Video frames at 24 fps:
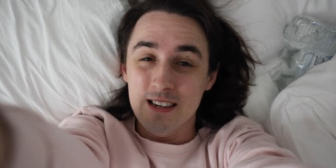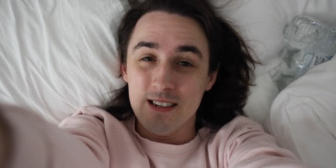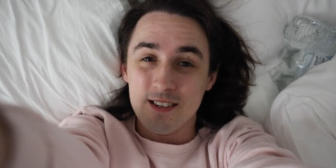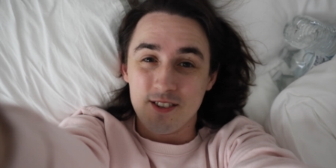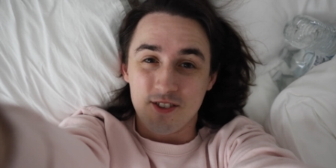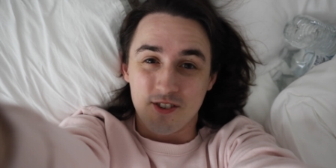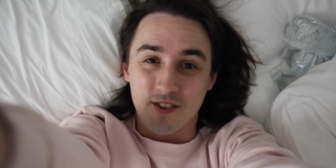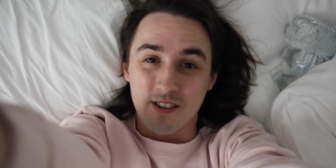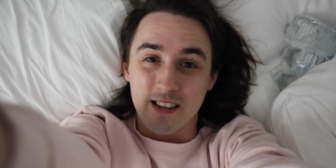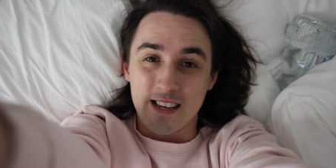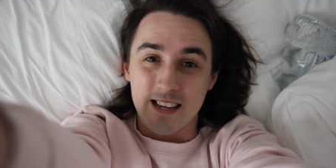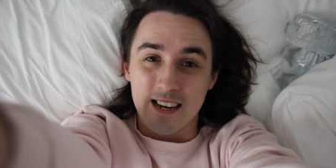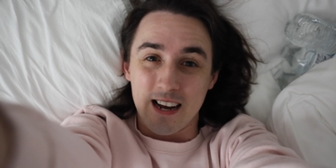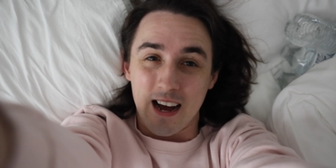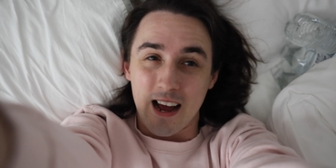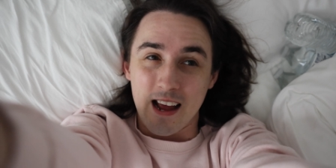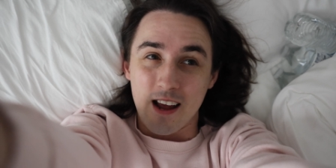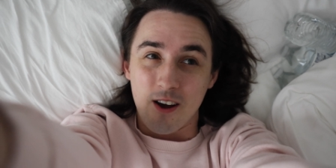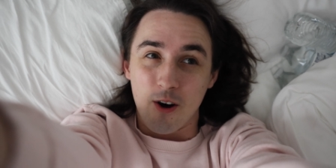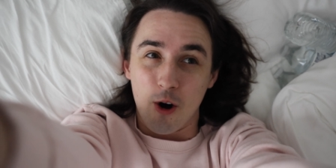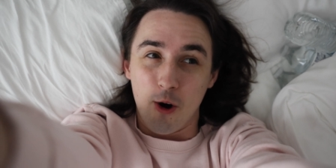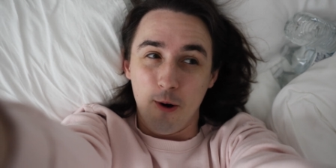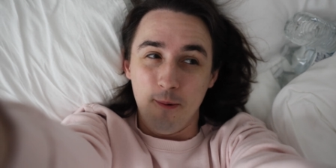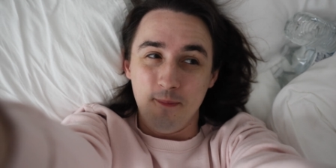so that I
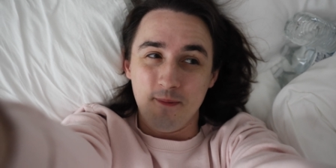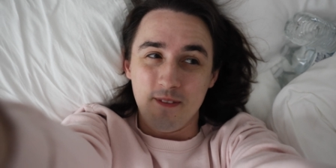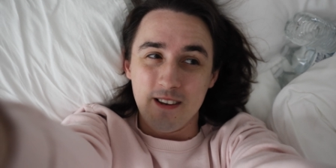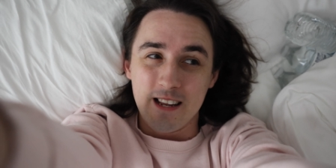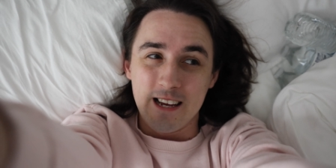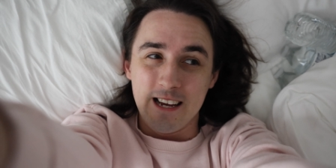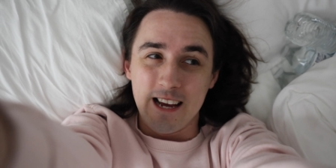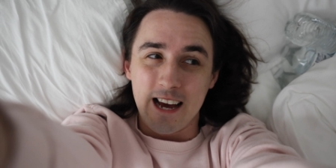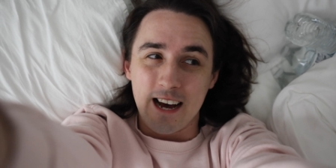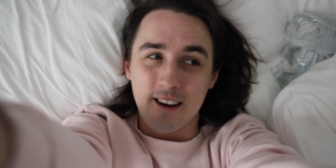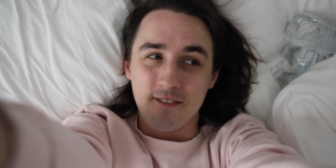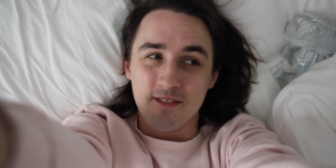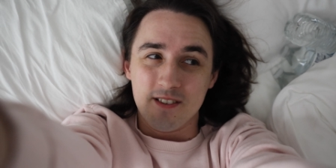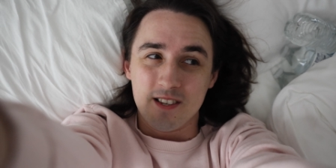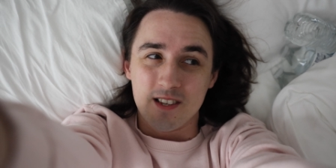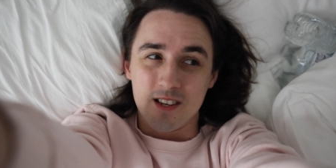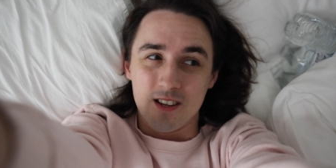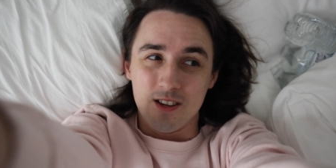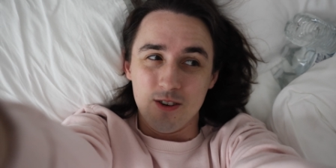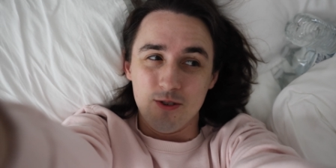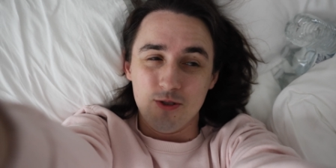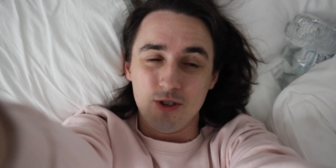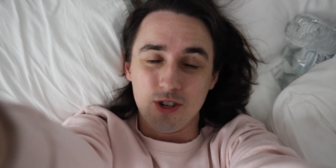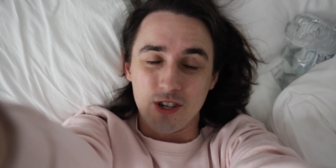hopefully have
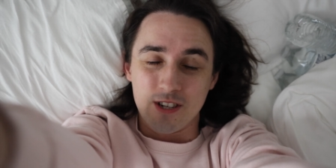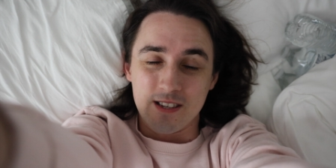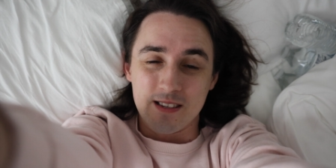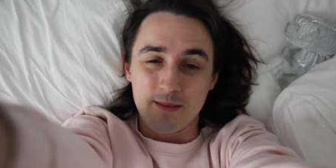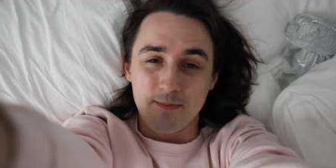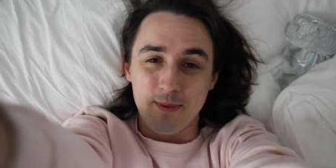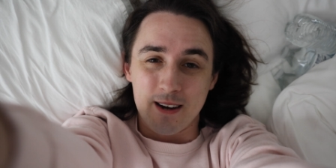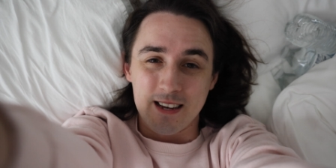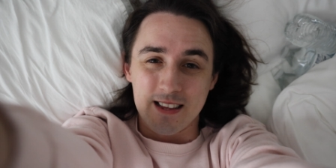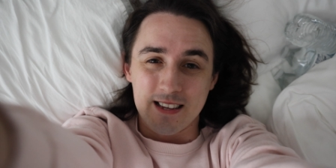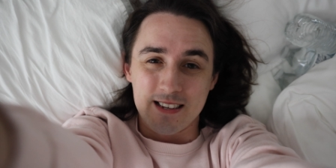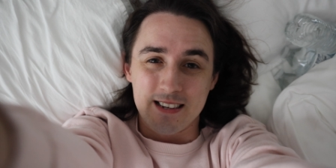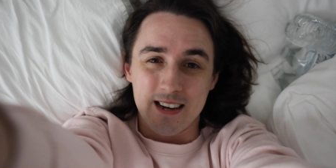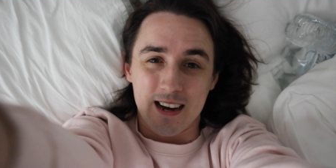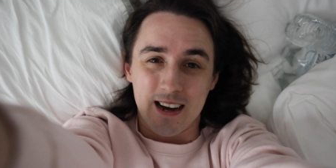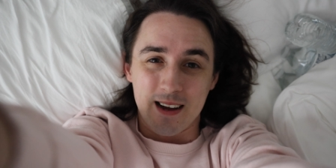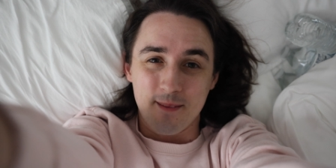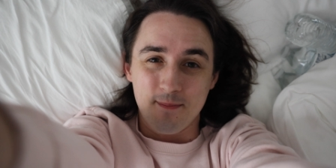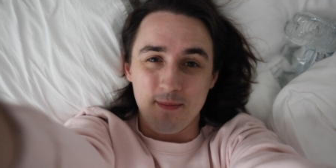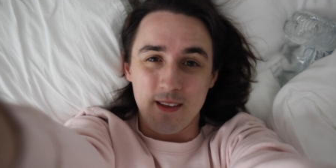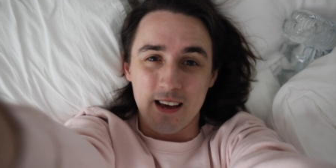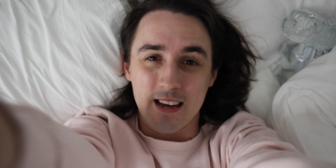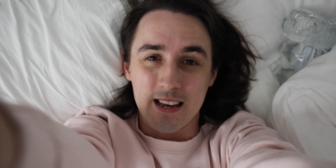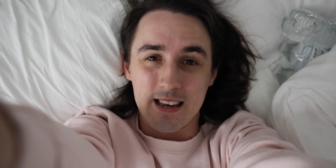solutions by the
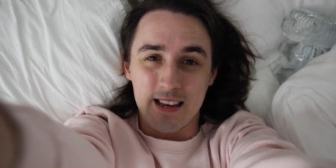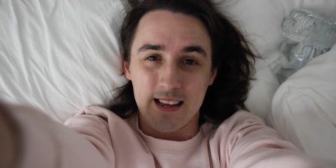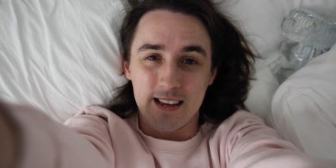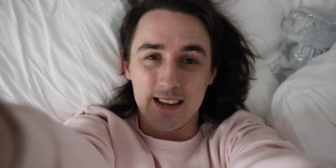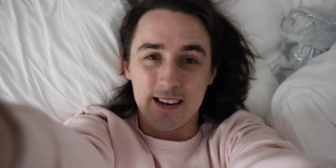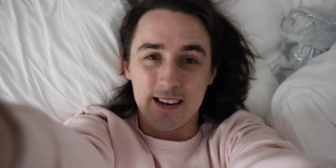time that